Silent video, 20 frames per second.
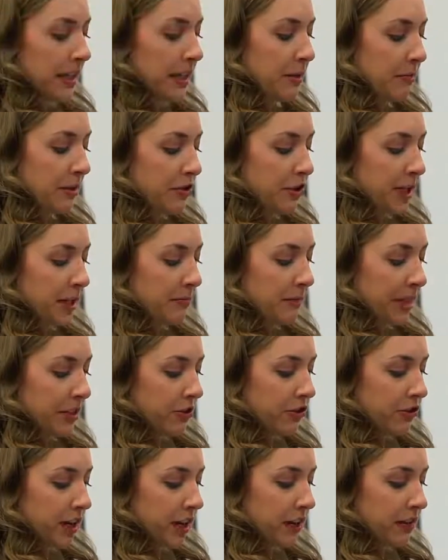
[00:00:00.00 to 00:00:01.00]
He betrayed my
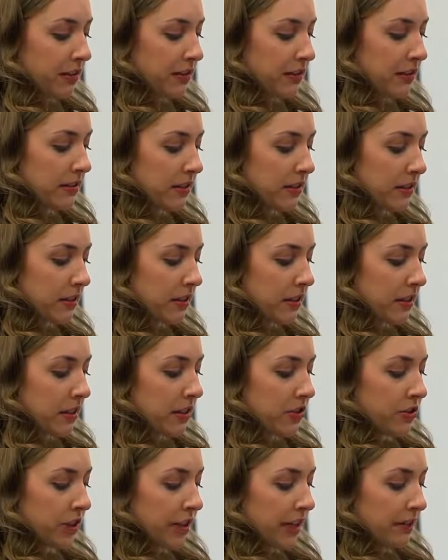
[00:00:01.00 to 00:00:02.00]
trust,
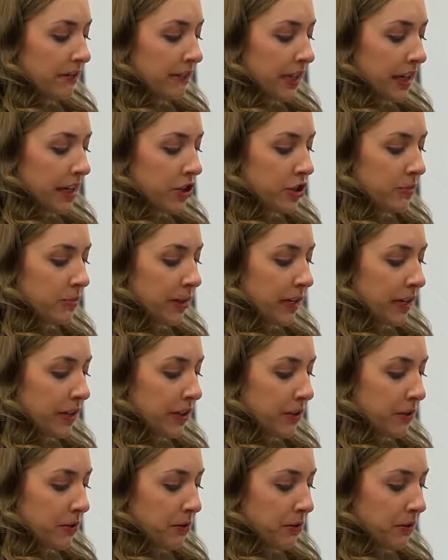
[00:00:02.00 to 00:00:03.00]
took advantage of my
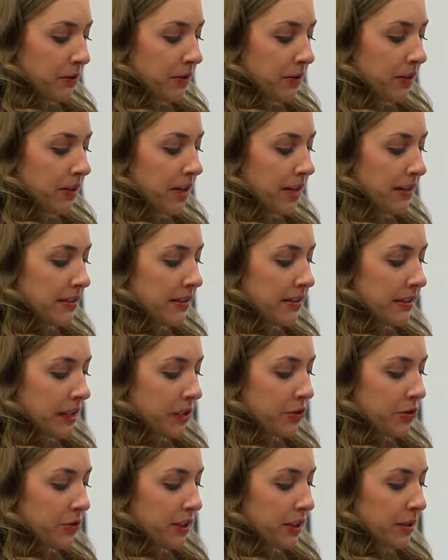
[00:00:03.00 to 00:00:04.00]
youth, and
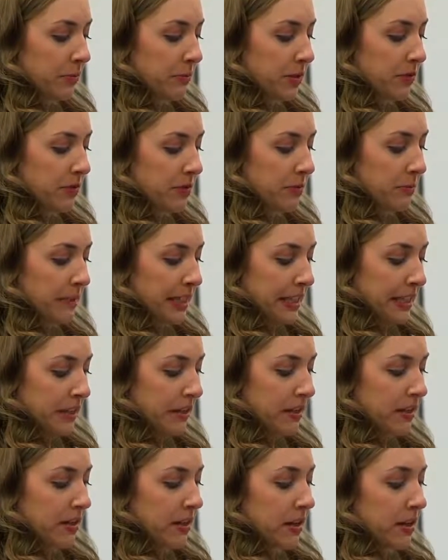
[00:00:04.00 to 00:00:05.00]
sexually abused me
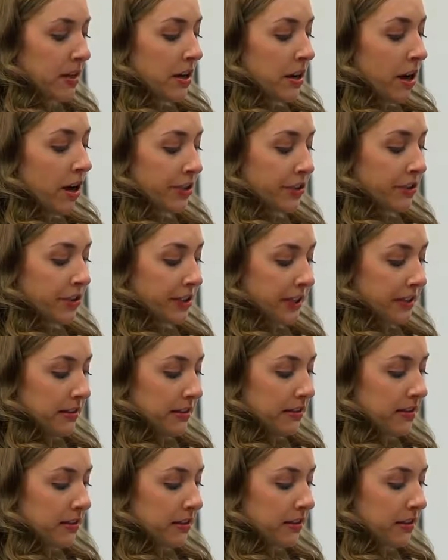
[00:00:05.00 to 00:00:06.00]

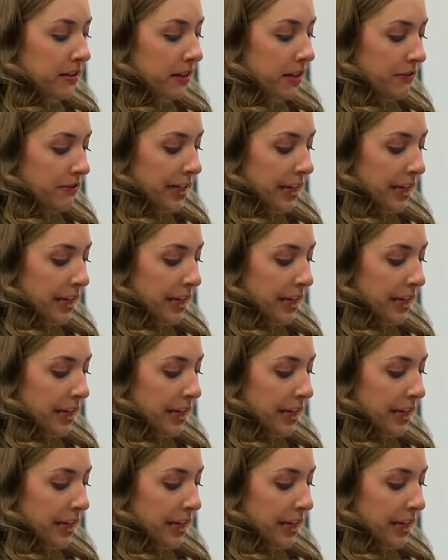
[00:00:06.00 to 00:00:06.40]
hundreds of